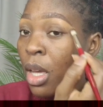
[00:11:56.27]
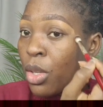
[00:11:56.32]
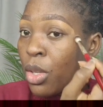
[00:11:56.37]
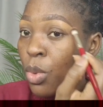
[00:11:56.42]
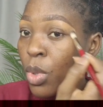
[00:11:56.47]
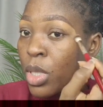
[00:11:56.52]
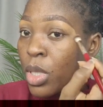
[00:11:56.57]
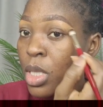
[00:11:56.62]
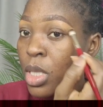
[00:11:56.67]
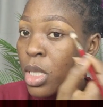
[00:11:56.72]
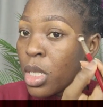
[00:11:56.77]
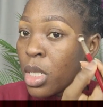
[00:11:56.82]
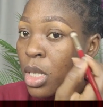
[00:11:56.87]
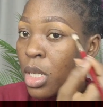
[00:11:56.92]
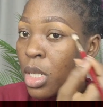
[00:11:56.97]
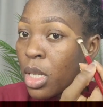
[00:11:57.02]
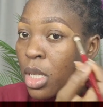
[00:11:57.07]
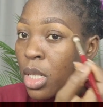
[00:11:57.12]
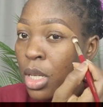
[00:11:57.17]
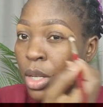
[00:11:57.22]
You want
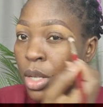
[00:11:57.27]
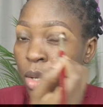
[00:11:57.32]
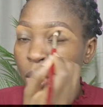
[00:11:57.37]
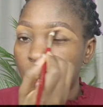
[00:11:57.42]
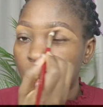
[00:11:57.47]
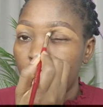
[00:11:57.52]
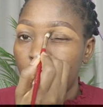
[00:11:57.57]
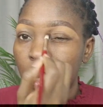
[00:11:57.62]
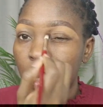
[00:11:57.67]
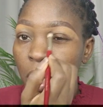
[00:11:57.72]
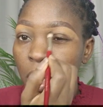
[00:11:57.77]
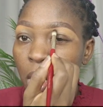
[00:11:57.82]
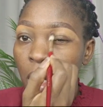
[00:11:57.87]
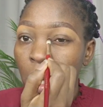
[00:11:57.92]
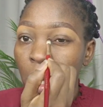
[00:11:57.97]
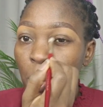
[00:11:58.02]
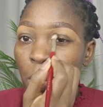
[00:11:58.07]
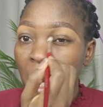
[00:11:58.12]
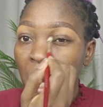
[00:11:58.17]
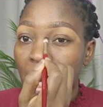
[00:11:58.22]
to, you know,
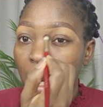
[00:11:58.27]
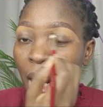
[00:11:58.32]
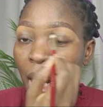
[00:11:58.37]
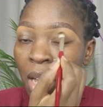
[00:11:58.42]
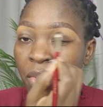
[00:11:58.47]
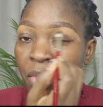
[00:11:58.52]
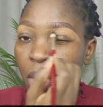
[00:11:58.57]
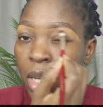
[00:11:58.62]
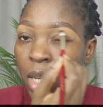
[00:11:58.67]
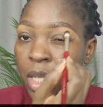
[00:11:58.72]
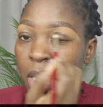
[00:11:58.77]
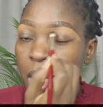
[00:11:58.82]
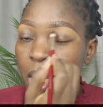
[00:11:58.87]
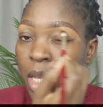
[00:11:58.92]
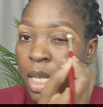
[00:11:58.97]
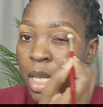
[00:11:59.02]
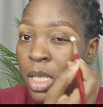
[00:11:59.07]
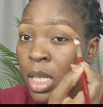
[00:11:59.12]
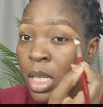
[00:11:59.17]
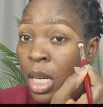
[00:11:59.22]
make life as
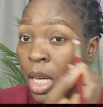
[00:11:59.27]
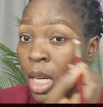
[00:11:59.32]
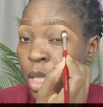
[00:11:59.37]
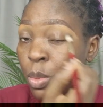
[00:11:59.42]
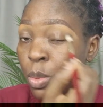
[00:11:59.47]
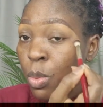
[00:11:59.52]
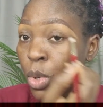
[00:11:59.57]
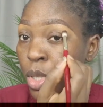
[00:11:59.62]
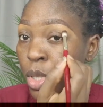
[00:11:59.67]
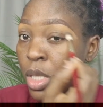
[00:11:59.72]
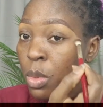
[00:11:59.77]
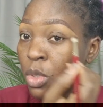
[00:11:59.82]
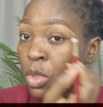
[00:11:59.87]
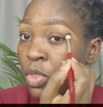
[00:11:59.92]
easy as possible